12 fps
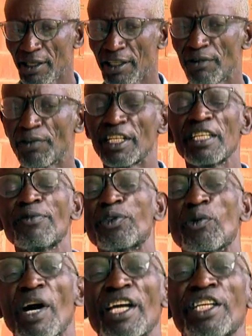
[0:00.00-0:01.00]
Even if
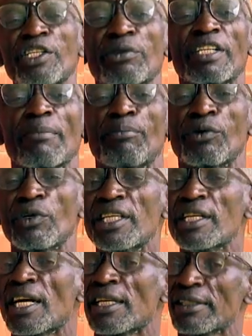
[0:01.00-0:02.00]
you are into the
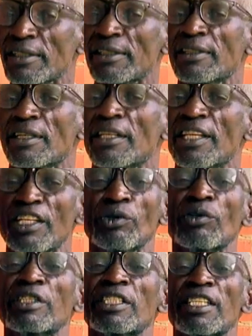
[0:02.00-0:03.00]
broilers, the
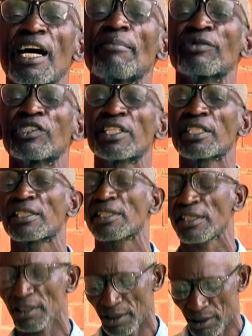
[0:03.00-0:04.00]
short-term
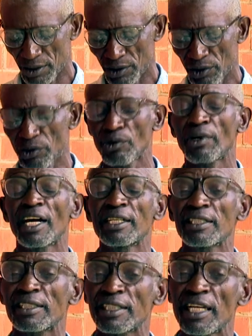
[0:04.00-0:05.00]
chicks, you
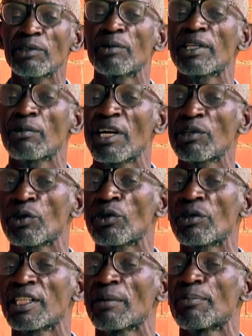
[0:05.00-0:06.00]
can start with what we call the